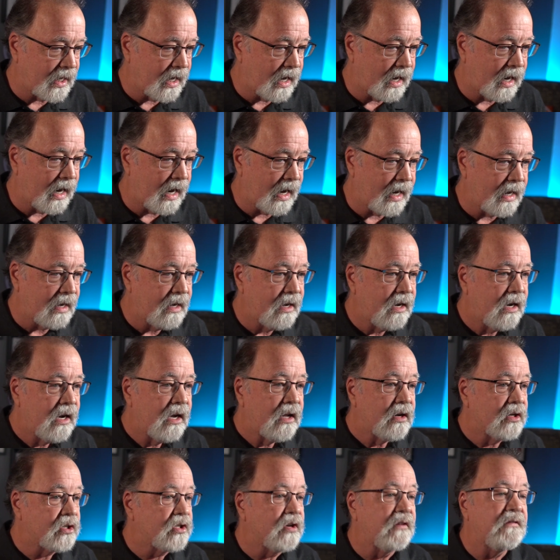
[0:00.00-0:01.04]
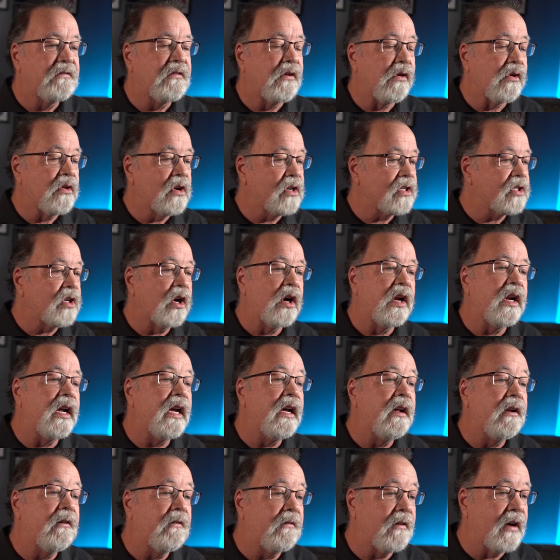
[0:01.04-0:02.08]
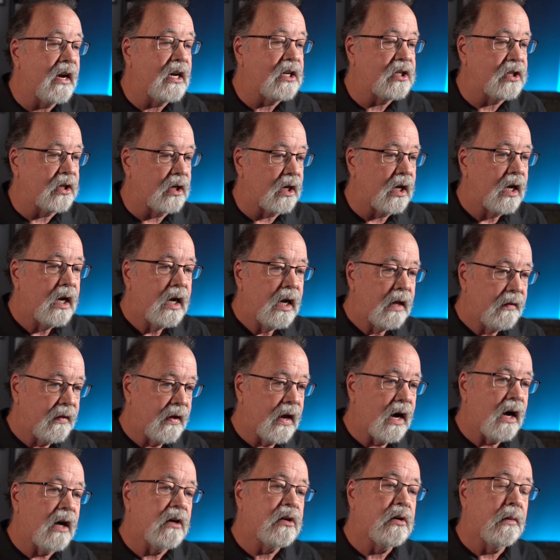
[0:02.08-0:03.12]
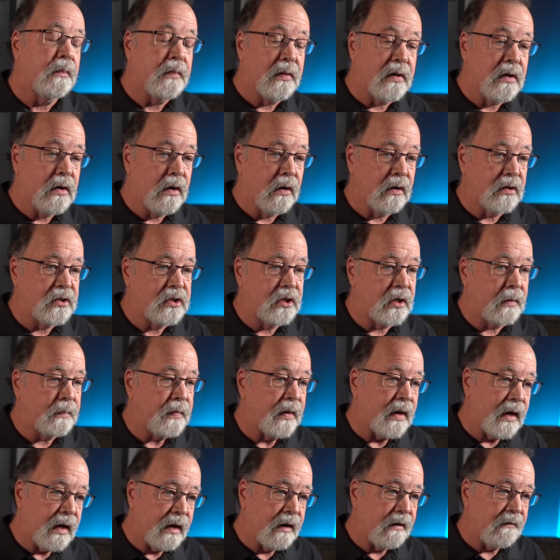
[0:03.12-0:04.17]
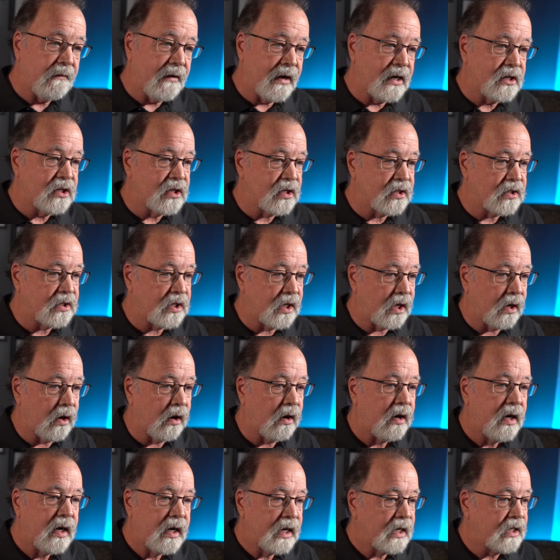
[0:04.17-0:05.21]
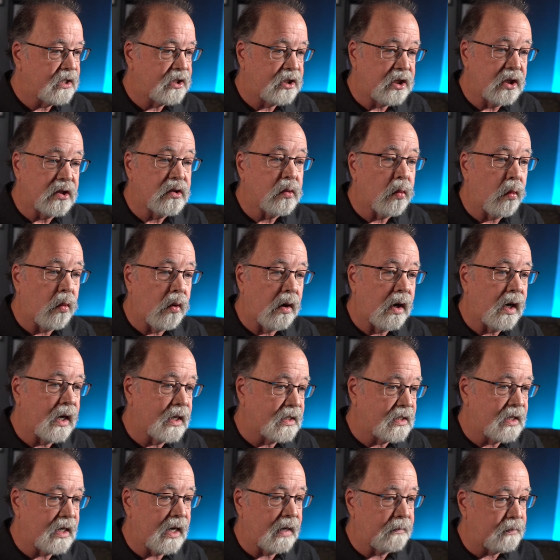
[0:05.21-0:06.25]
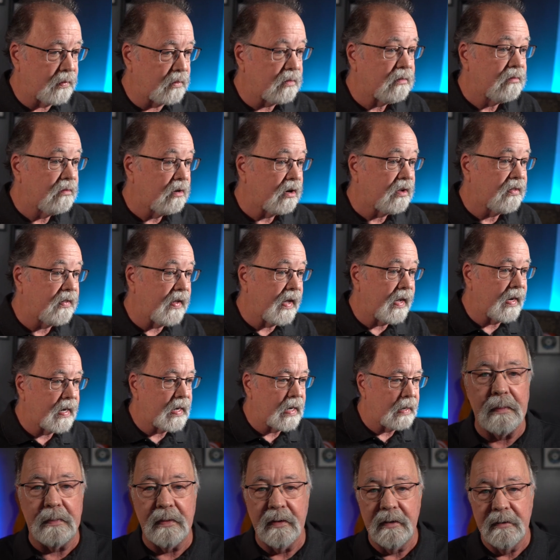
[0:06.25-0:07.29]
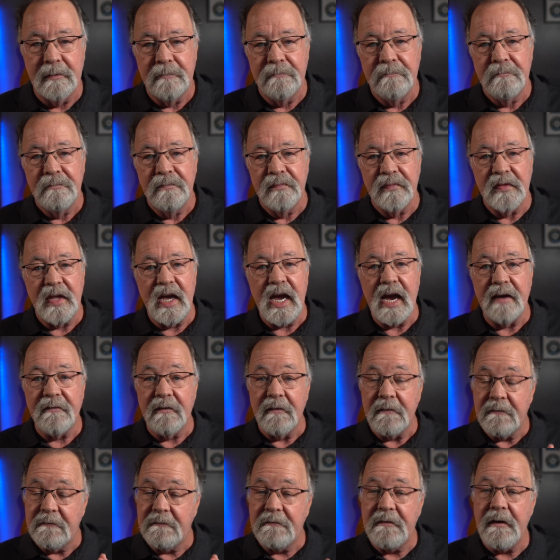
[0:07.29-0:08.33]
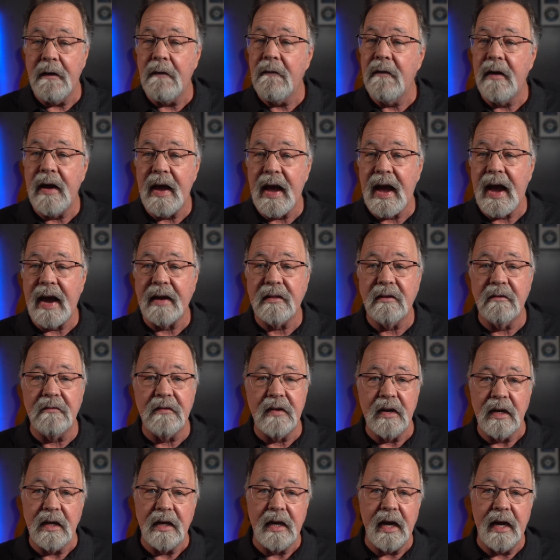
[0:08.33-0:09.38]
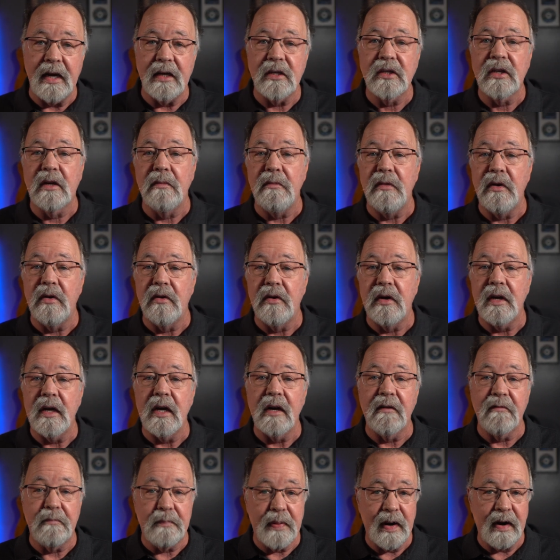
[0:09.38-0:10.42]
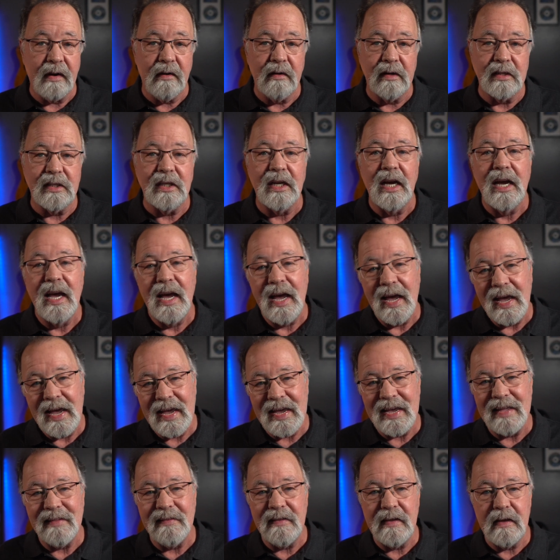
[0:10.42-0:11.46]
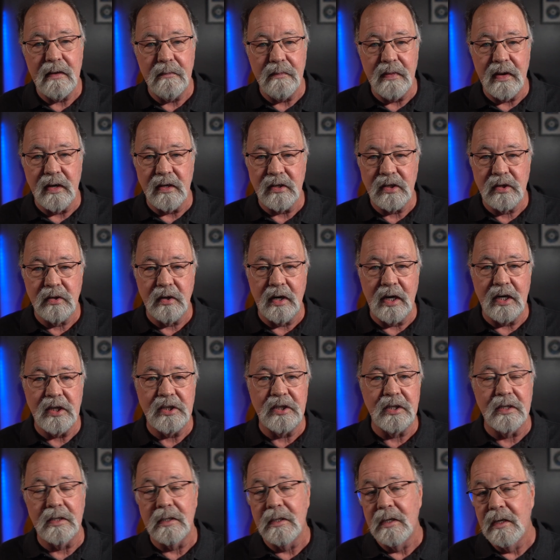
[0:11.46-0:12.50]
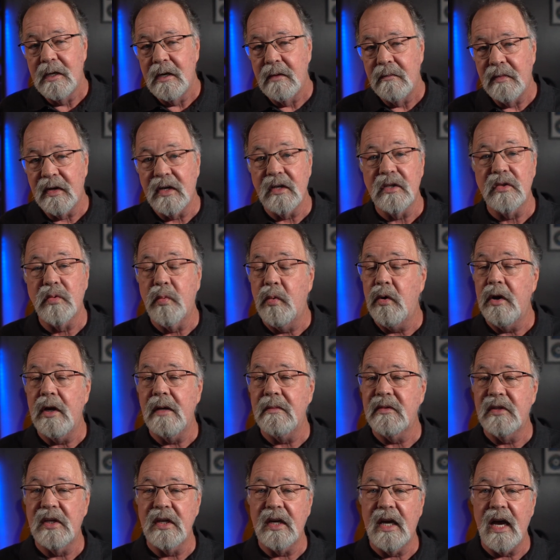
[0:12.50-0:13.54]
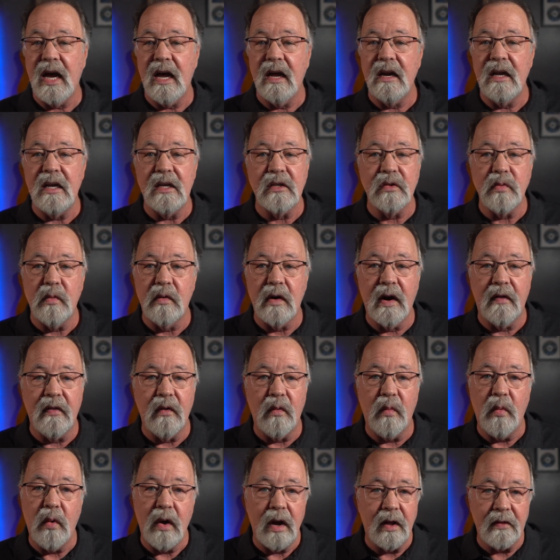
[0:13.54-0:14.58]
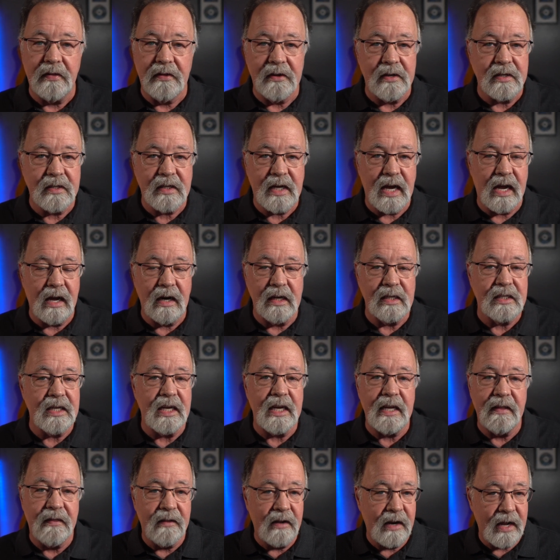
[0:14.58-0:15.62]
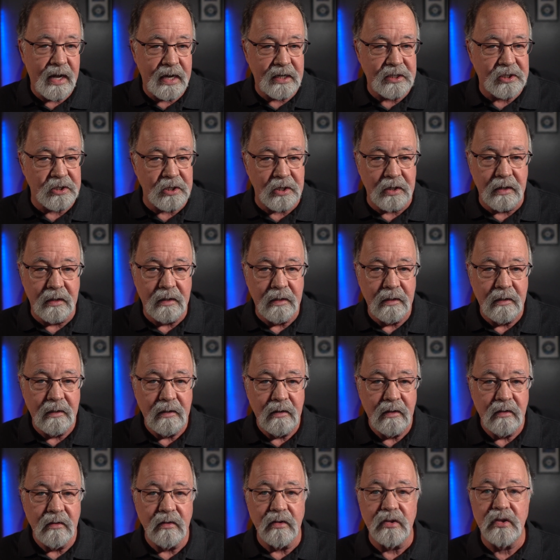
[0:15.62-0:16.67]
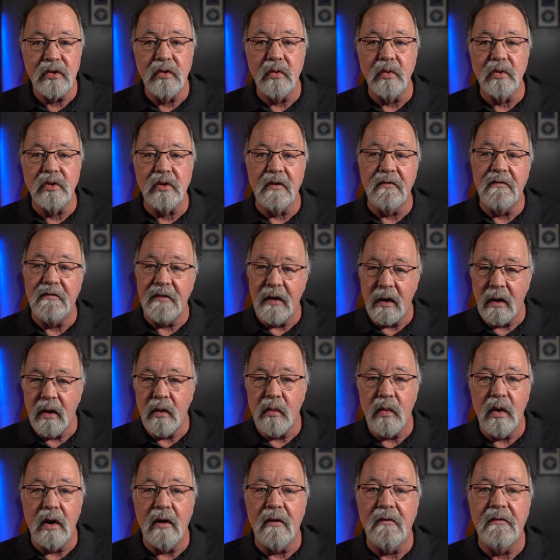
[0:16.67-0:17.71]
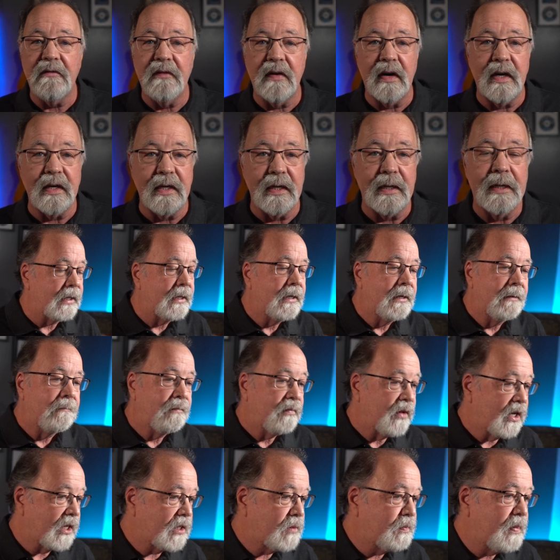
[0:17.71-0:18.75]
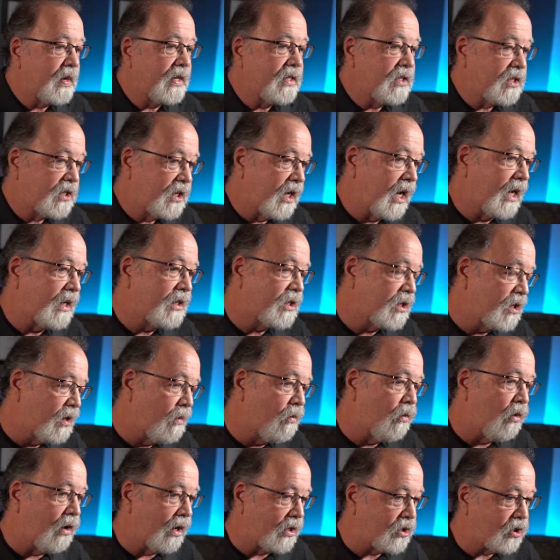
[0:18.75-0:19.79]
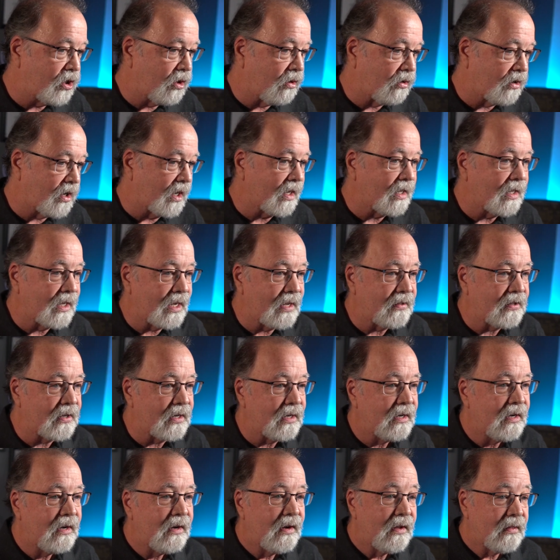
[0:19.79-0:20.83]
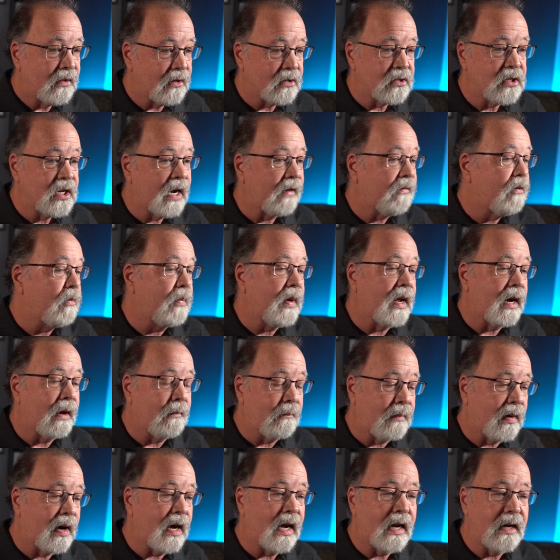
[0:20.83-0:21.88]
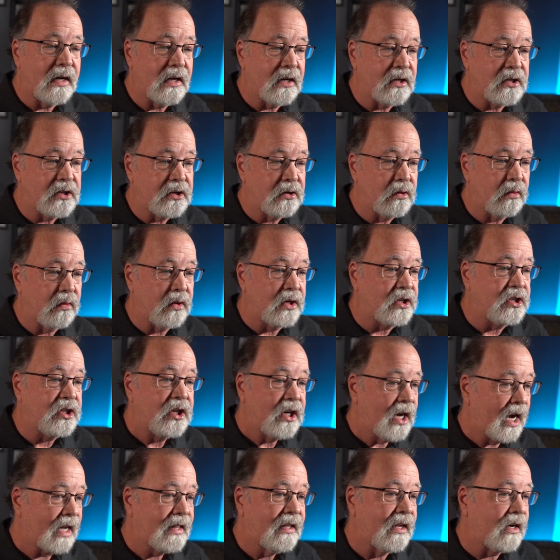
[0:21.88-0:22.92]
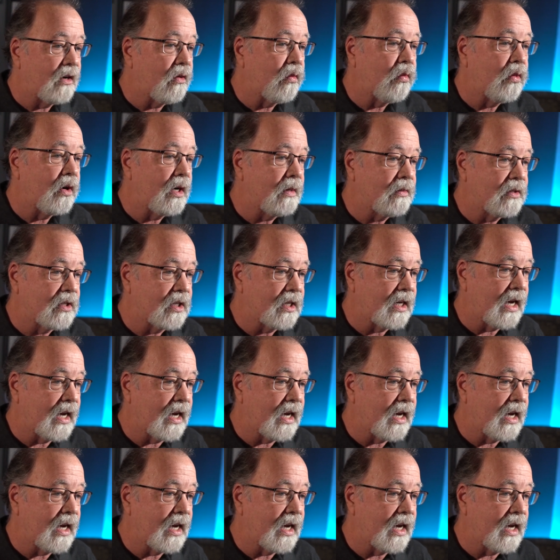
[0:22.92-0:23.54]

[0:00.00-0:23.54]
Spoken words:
high. There's a focus on innovation. The Entrepreneurship and Innovation Center is just one example. Look that up. They have a very active and engaged community of parents and the administration. Because Williamson County is one of the wealthiest counties in the nation, the schools are very well funded. It's been said somewhat jokingly that there's never been a bond issue rejected in Williamson